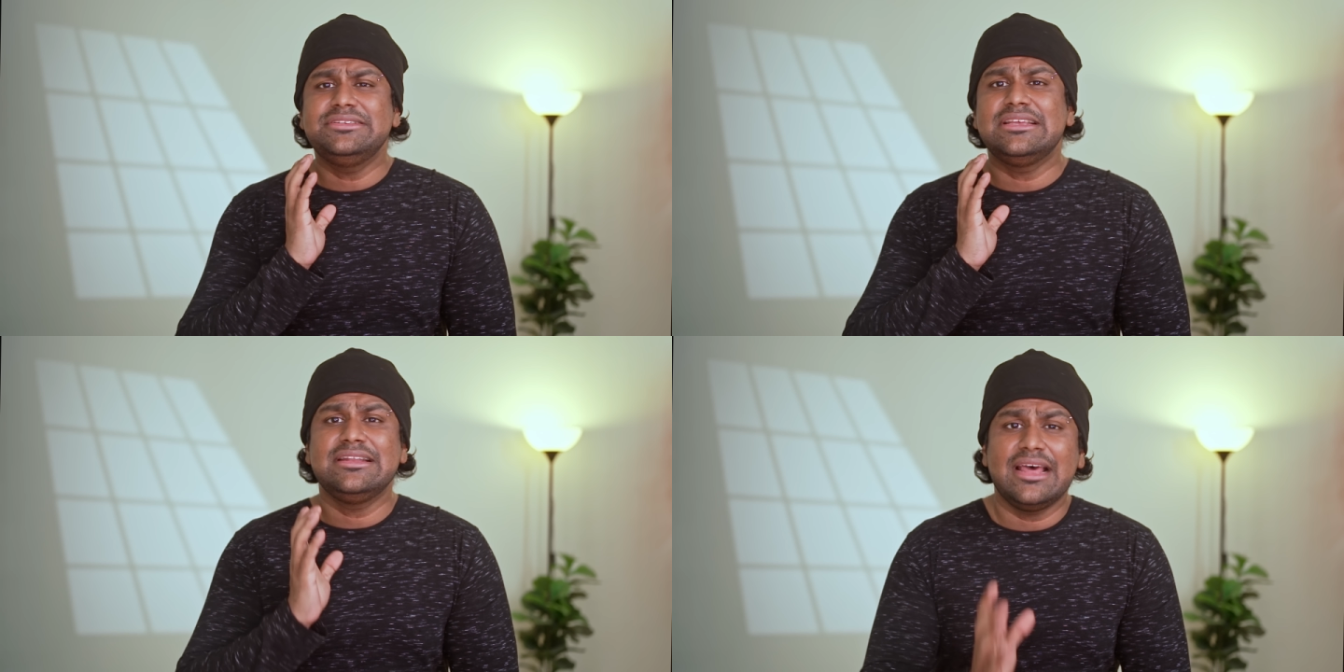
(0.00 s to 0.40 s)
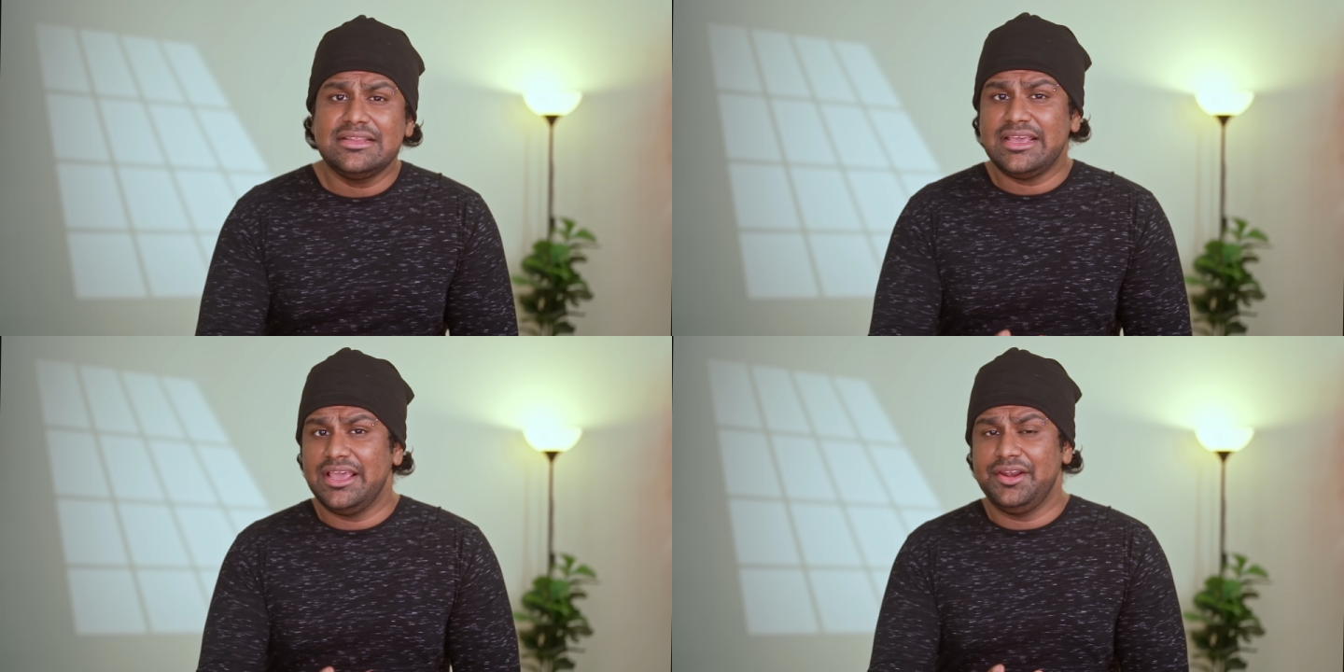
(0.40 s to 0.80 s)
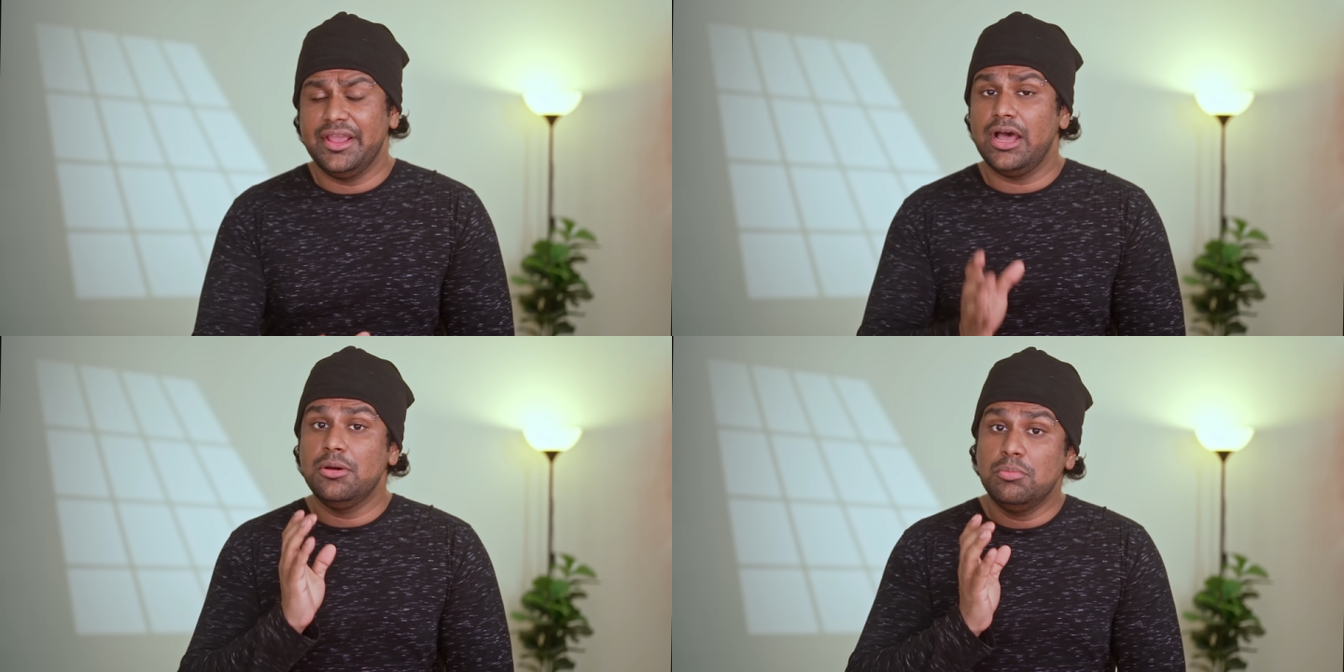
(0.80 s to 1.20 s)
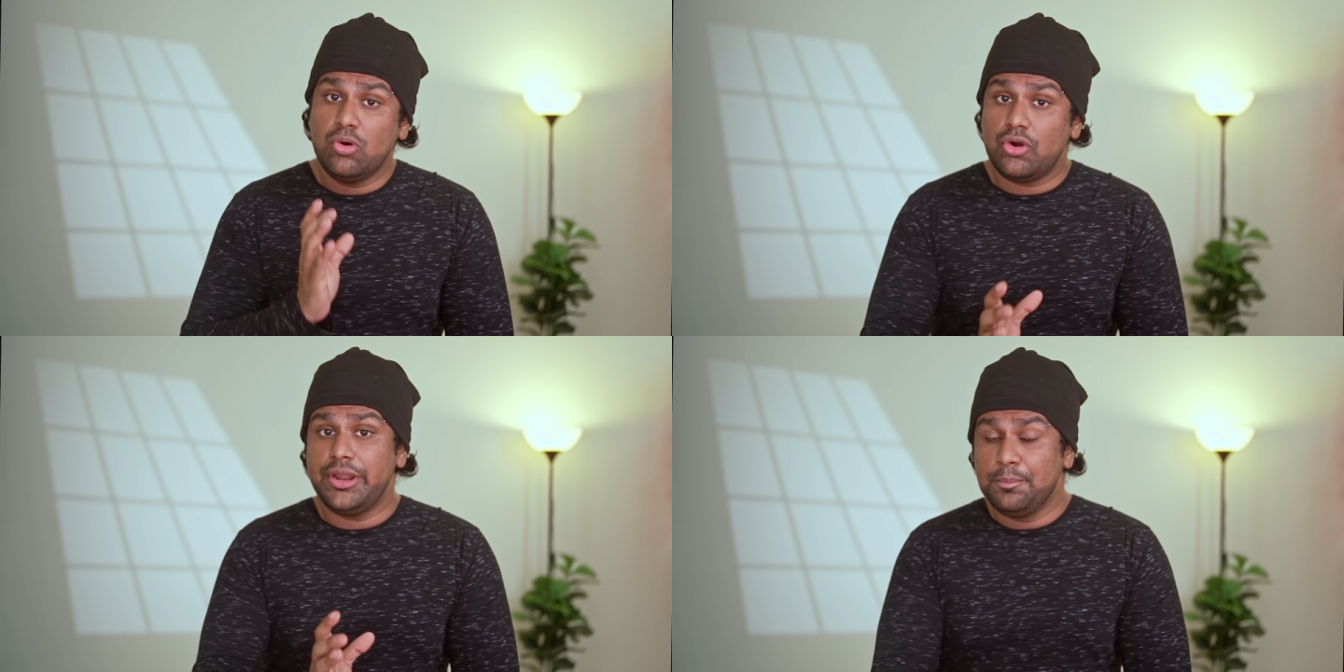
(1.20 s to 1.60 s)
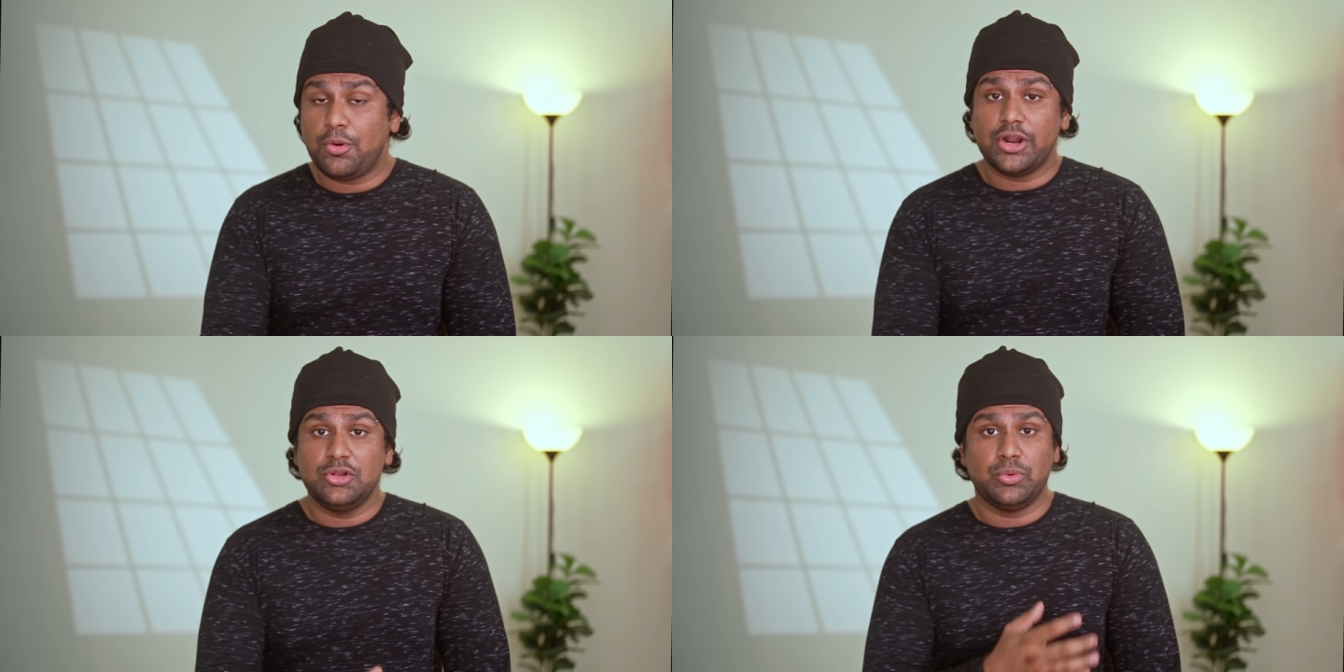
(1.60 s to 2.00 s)
is another area, a more
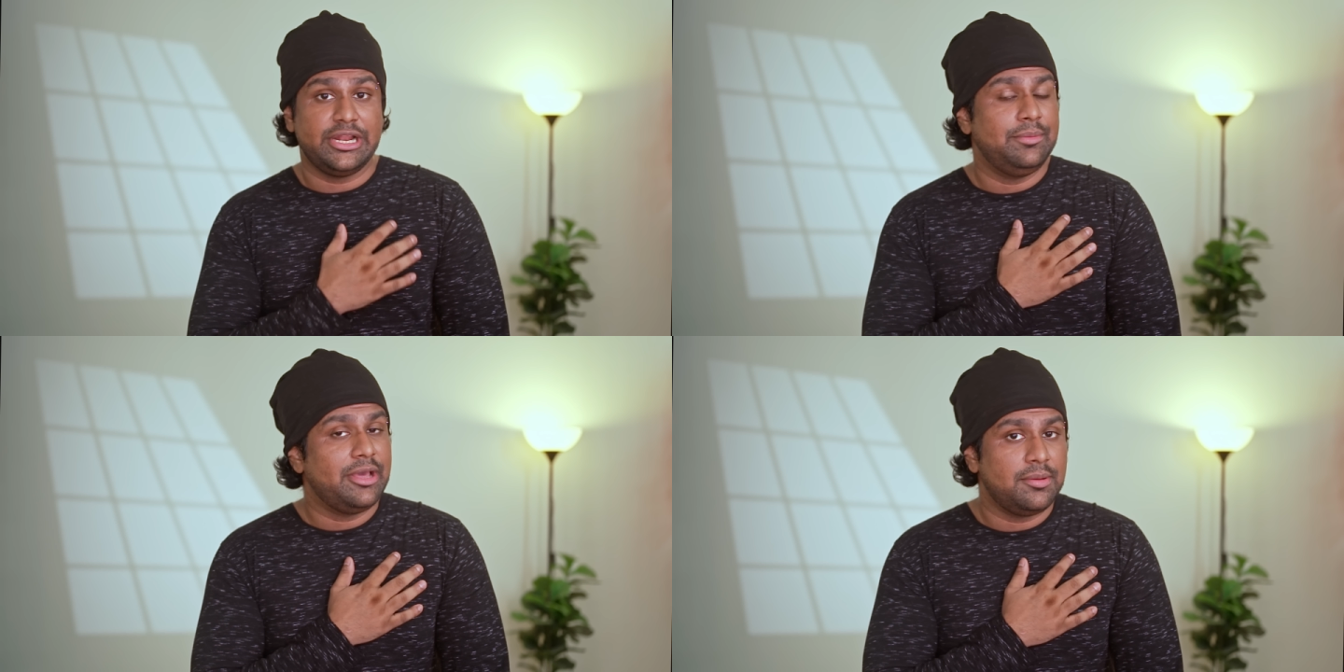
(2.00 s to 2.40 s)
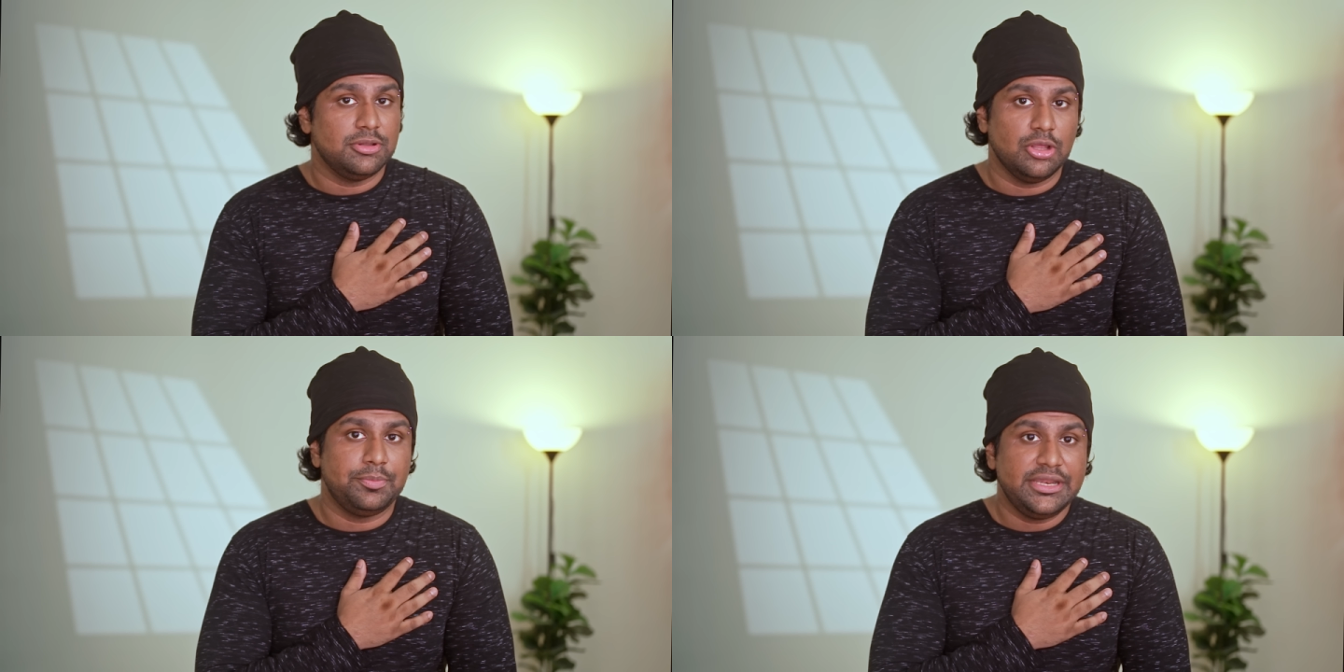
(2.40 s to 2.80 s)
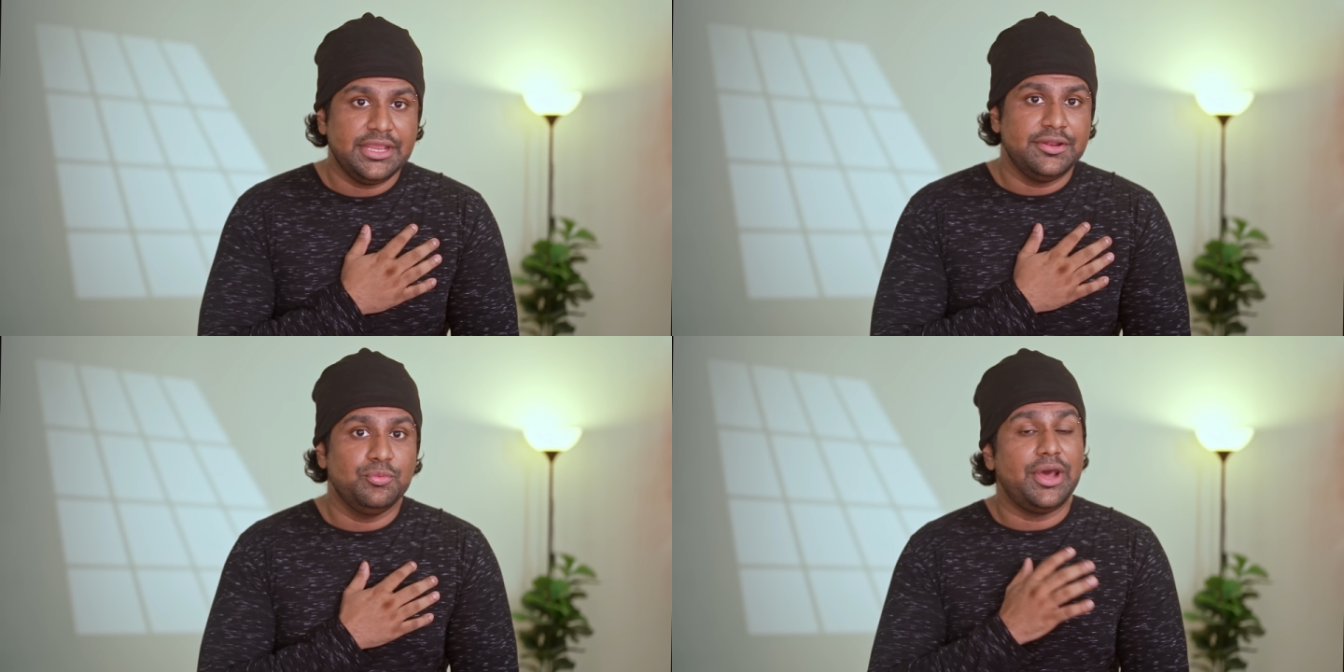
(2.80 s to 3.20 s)
important one in my humble opinion,